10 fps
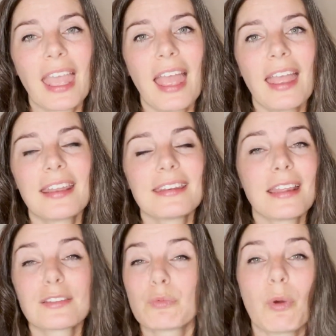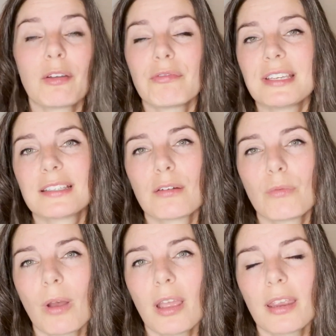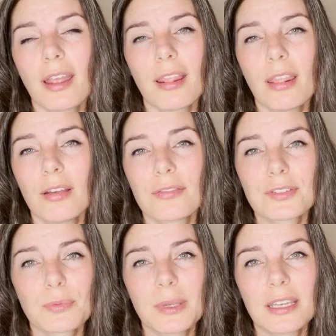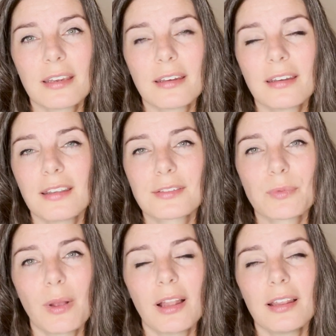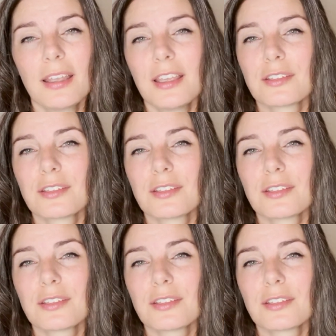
And that's one reason why I love Sweden as well.